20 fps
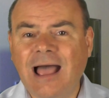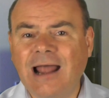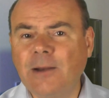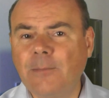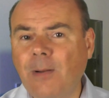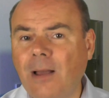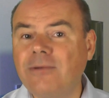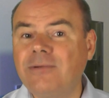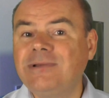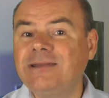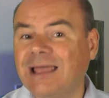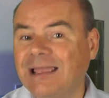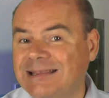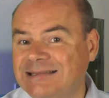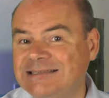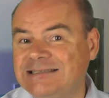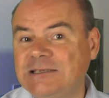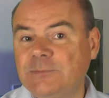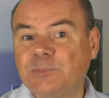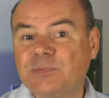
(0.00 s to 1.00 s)
and about
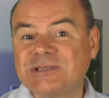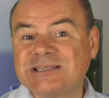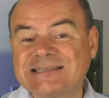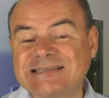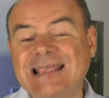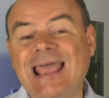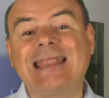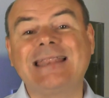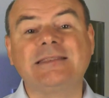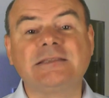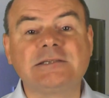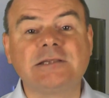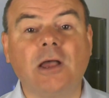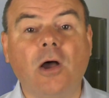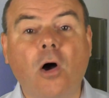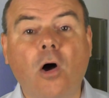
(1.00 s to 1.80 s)
90%